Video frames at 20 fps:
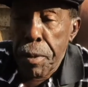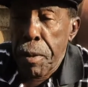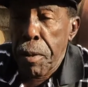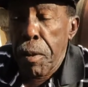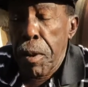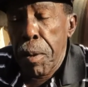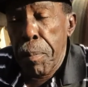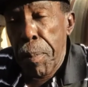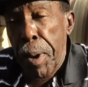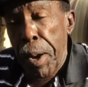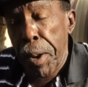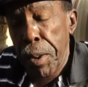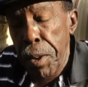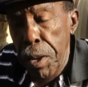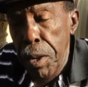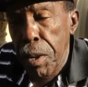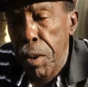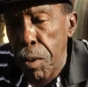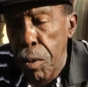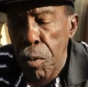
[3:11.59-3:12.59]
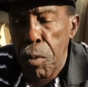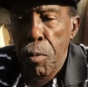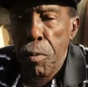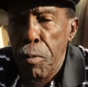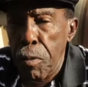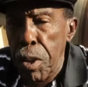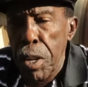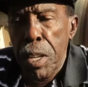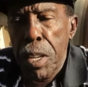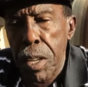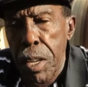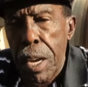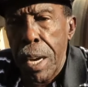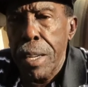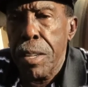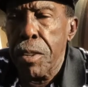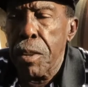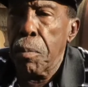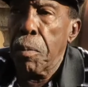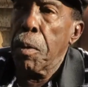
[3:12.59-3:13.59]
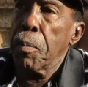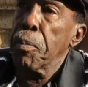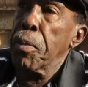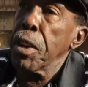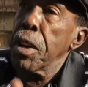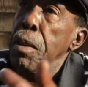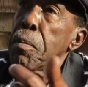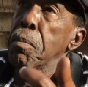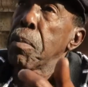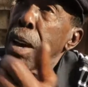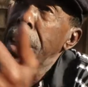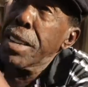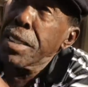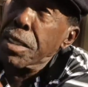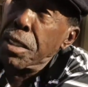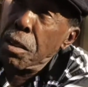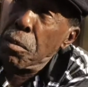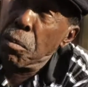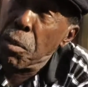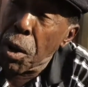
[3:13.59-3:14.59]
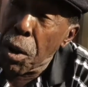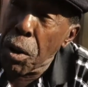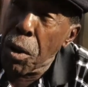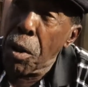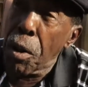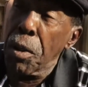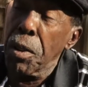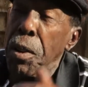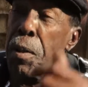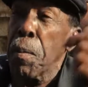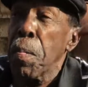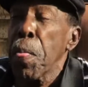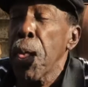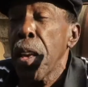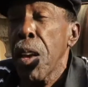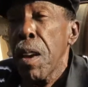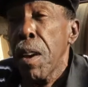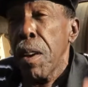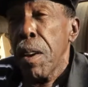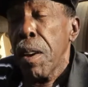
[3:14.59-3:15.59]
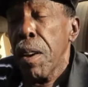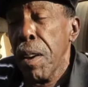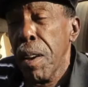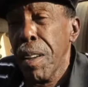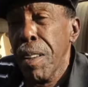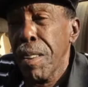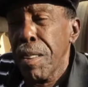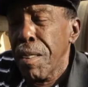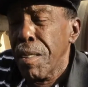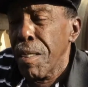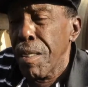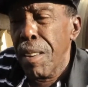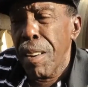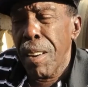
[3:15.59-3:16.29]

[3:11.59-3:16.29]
and my ego really got to me. Played basketball, and